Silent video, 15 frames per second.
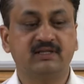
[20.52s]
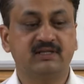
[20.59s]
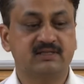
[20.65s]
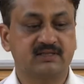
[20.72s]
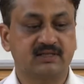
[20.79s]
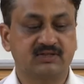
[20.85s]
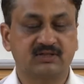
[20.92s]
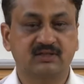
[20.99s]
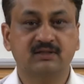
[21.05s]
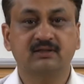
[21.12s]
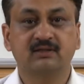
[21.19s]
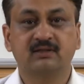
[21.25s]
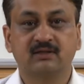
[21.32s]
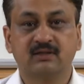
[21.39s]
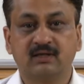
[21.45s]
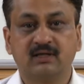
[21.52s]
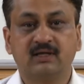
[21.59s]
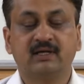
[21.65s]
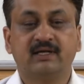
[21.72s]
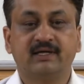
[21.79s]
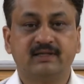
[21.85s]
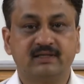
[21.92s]
this session.
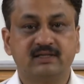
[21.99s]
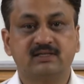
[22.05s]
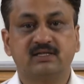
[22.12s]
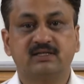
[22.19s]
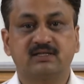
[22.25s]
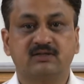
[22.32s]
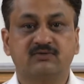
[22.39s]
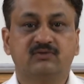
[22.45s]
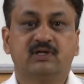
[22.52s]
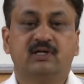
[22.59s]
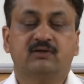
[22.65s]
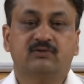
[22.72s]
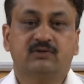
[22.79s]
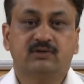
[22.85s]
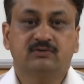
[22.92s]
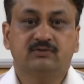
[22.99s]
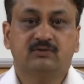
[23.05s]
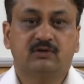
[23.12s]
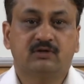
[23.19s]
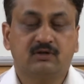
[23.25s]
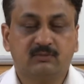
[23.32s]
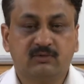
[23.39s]
In this session we are going to
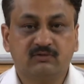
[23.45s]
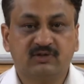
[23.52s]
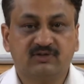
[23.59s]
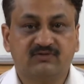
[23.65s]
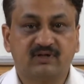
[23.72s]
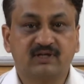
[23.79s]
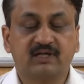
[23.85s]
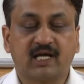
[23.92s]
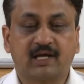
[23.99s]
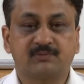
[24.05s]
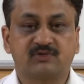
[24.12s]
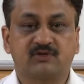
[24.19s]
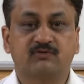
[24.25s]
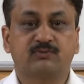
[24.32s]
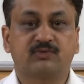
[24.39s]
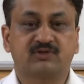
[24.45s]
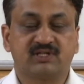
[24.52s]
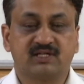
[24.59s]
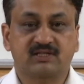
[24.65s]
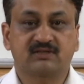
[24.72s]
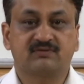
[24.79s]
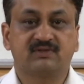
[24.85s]
talk about different types of
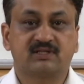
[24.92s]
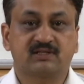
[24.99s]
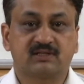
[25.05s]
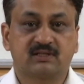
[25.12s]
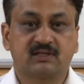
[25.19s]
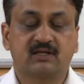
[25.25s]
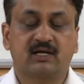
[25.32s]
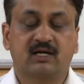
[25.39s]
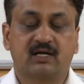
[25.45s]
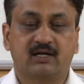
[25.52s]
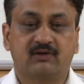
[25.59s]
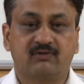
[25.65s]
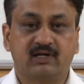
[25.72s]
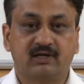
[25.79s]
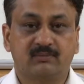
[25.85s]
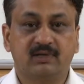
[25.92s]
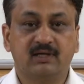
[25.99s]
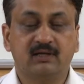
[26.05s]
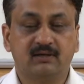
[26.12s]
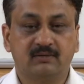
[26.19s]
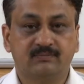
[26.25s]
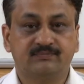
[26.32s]
projects which are available,
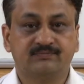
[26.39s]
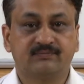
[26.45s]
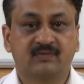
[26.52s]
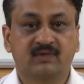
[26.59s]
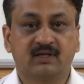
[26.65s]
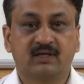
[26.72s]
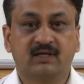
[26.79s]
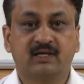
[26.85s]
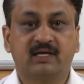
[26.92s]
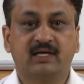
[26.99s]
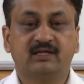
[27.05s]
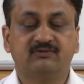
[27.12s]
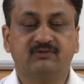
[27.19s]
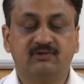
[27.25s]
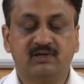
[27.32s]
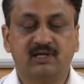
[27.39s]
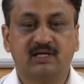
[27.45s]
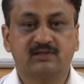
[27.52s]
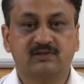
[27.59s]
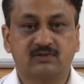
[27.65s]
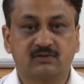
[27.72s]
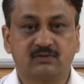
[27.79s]
and we will
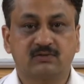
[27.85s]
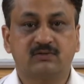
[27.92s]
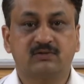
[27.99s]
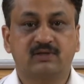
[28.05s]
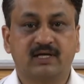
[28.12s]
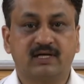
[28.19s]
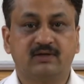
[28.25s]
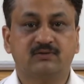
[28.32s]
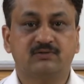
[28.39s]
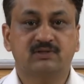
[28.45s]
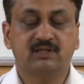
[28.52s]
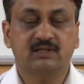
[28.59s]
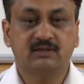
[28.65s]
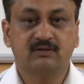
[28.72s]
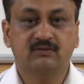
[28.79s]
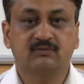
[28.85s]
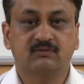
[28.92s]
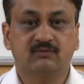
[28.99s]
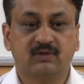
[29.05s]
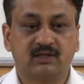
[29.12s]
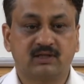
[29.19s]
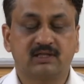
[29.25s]
also try to see
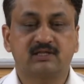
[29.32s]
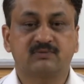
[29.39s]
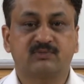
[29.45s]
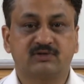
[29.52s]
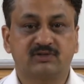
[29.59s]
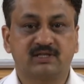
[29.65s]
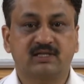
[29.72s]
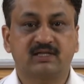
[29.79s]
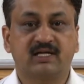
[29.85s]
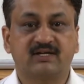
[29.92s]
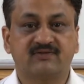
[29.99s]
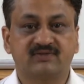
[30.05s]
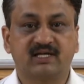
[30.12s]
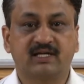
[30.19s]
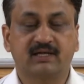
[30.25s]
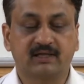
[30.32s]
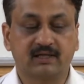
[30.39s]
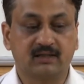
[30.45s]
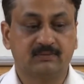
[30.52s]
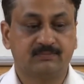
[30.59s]
what is project life cycle.